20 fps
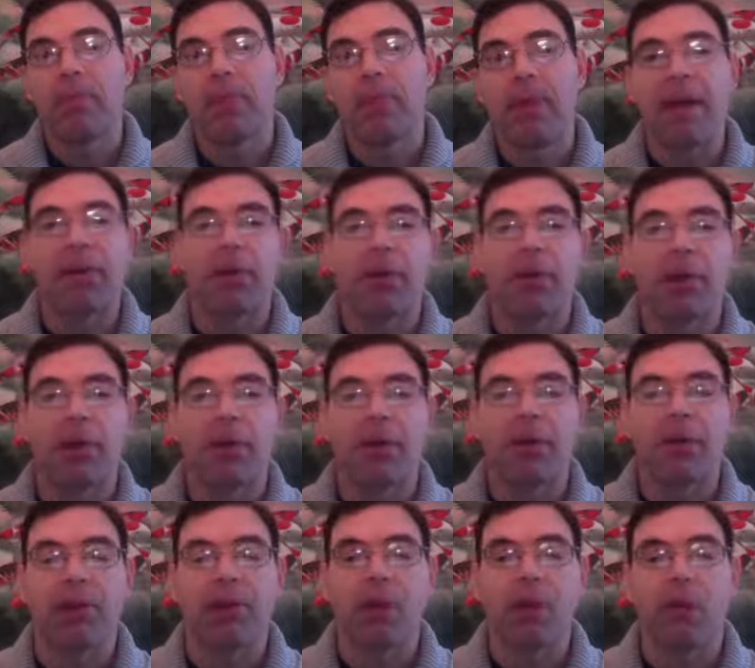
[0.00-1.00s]
heavy
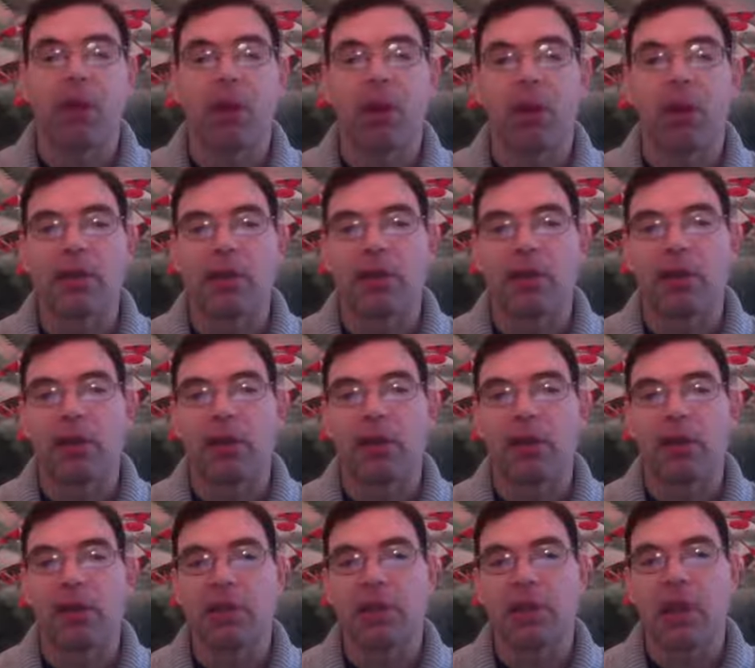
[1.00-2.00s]
metals, will cause an
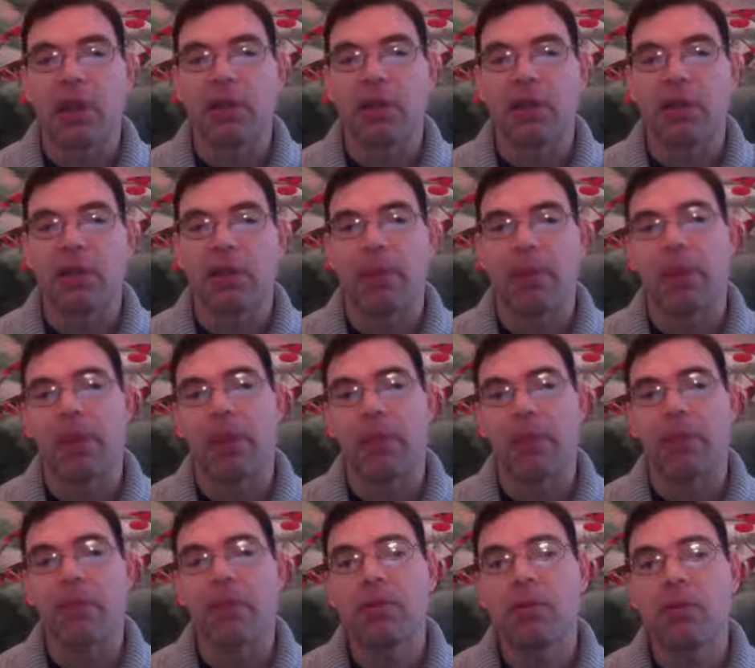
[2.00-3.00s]
increase of
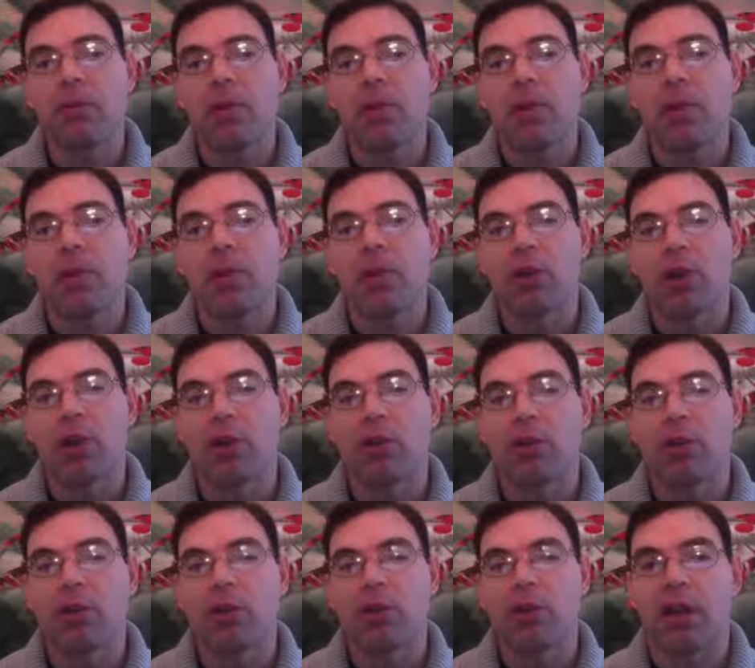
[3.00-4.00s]
LPPLA2, which
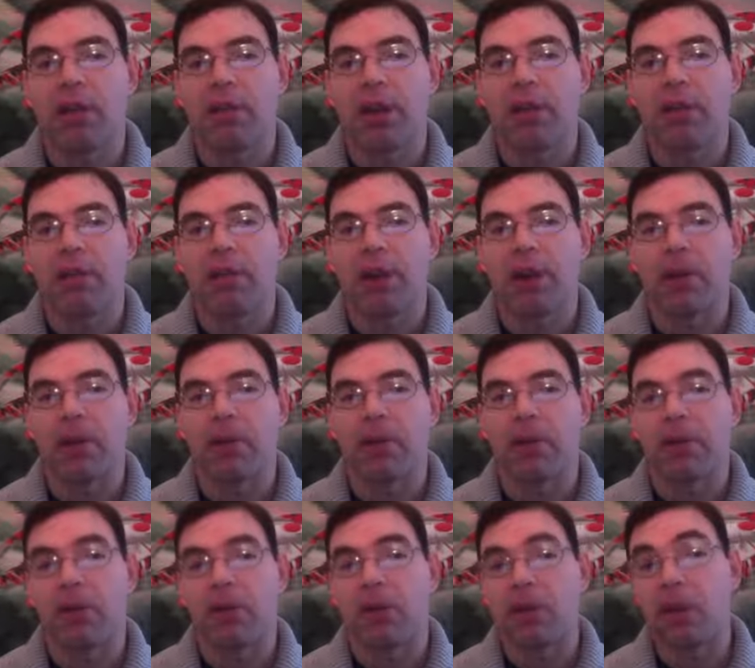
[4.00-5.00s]
causes your cell membrane
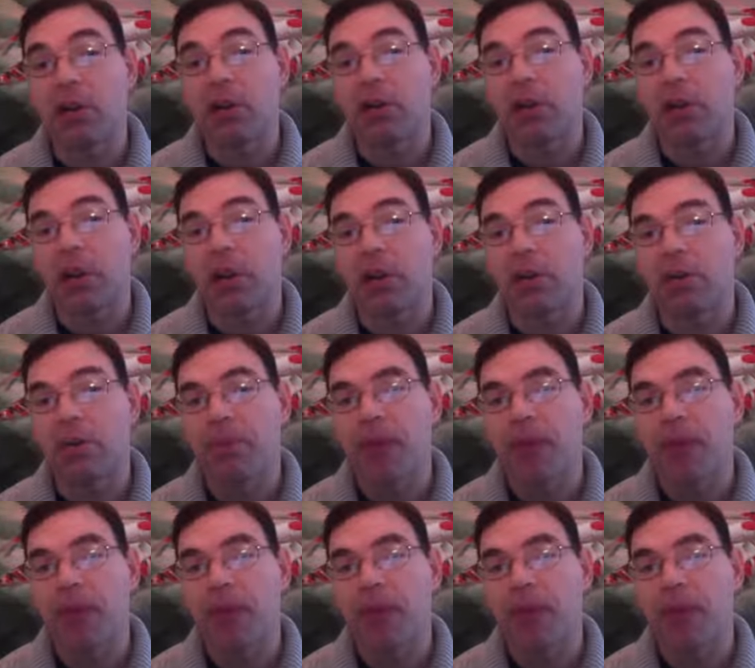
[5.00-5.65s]
to deteriorate.